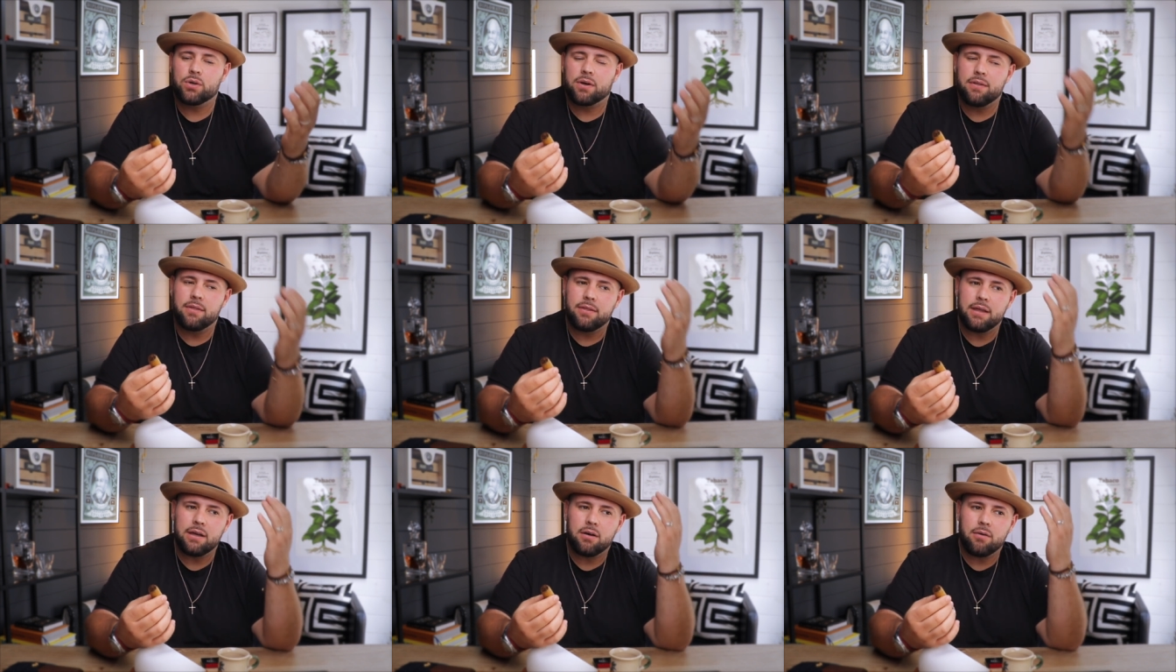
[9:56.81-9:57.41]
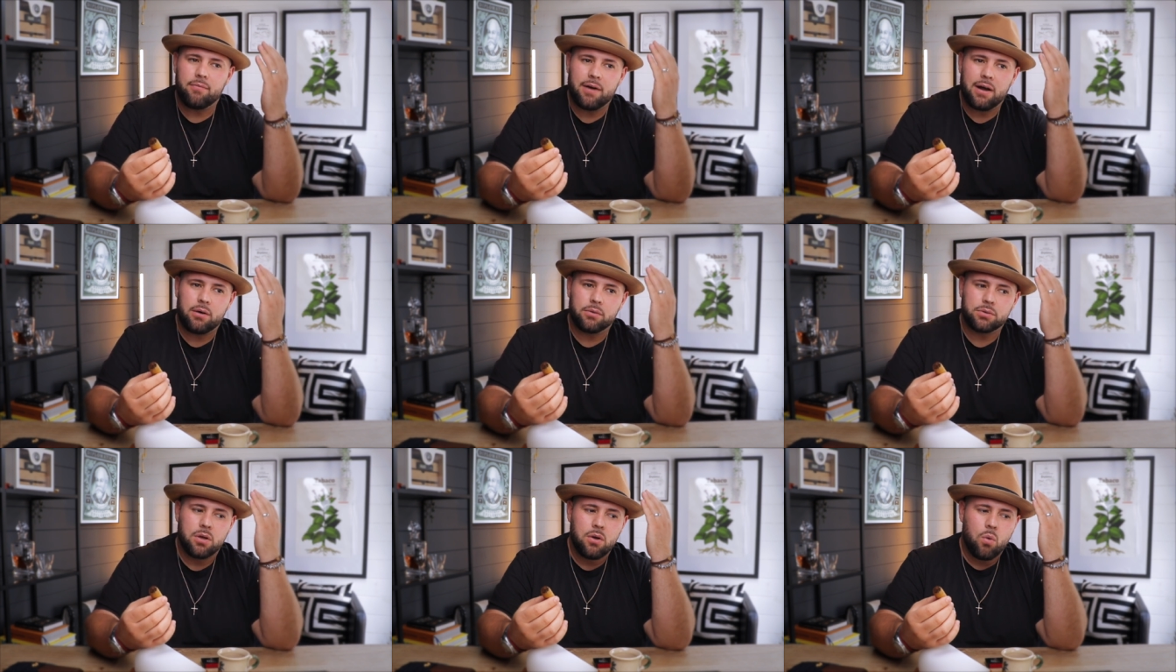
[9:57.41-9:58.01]
You can think
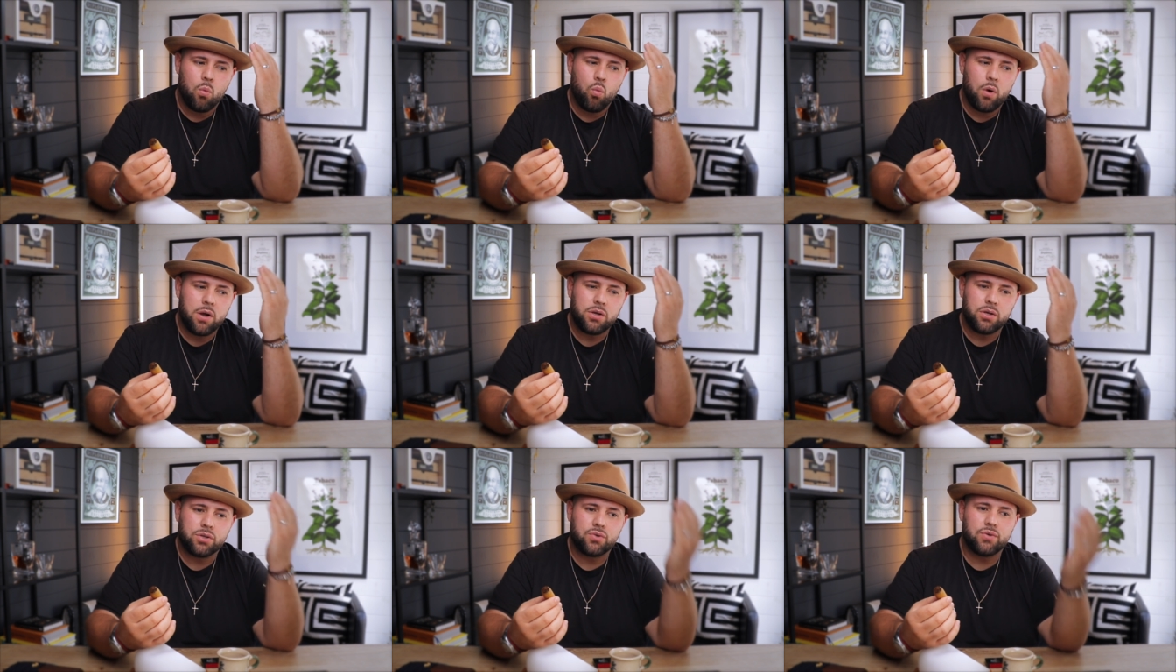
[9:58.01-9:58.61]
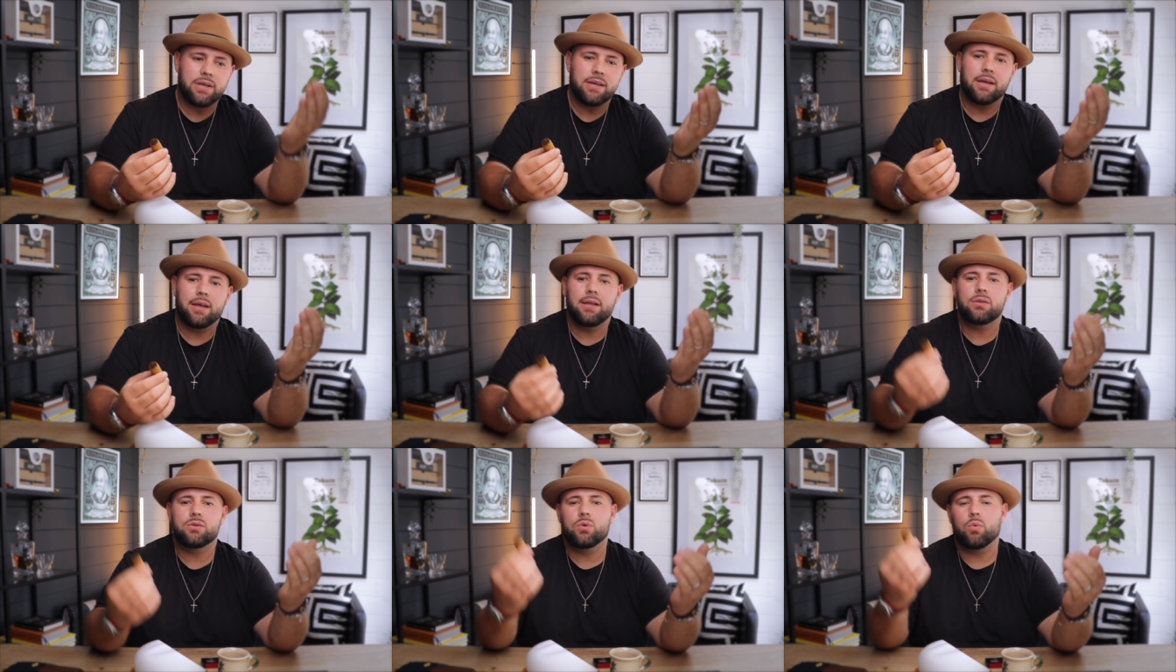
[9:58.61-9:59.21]
about what you're
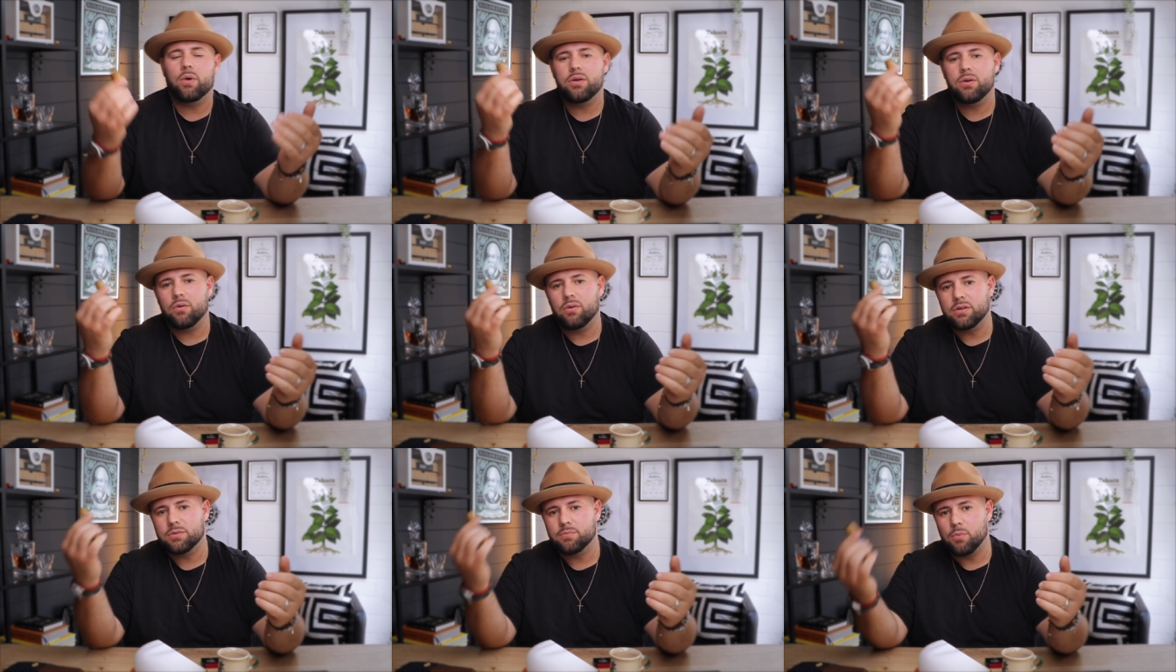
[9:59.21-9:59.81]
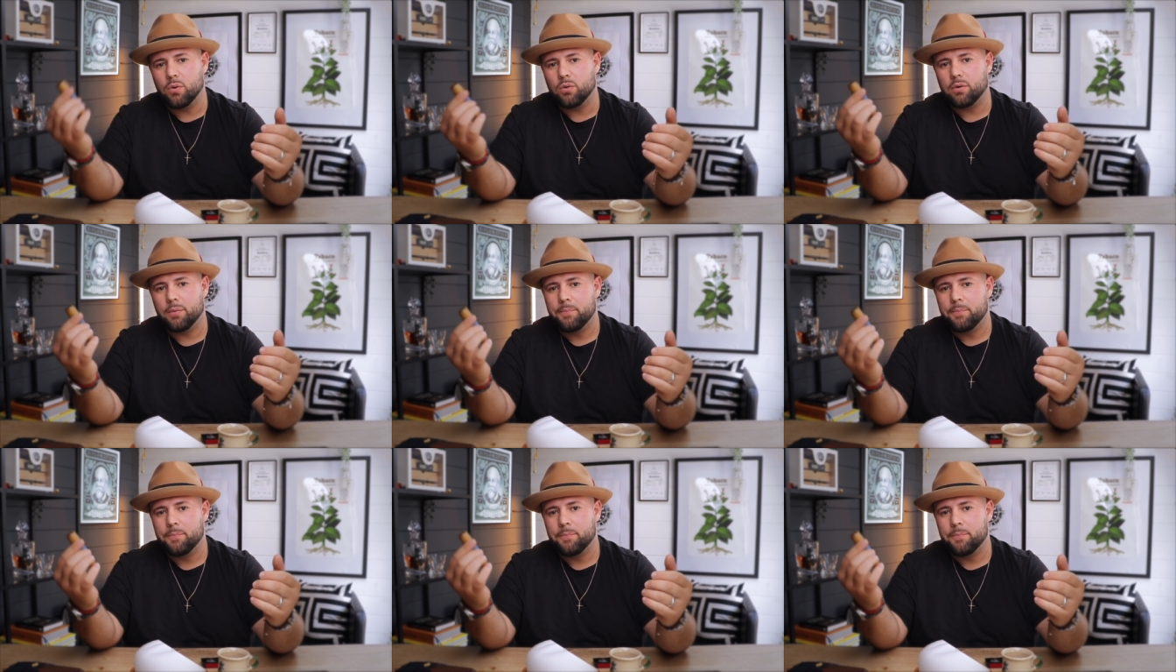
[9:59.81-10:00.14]
drinking to what you're gonna smoke.